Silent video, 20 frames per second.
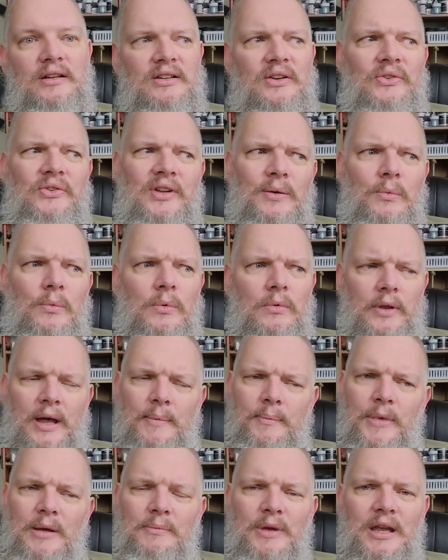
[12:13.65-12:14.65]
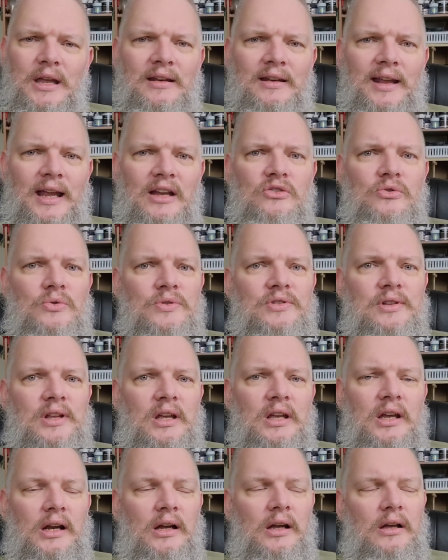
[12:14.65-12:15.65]
And you say, well, that may be a dangerous
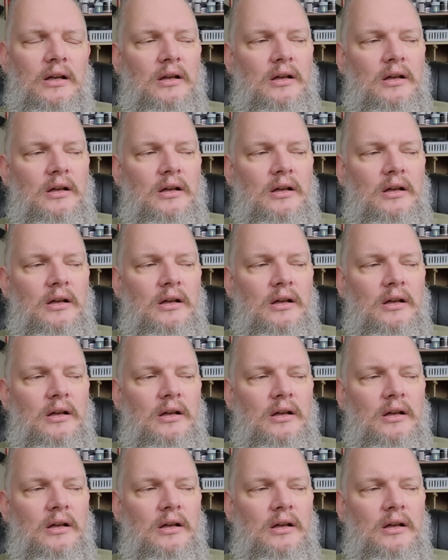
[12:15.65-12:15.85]
thing.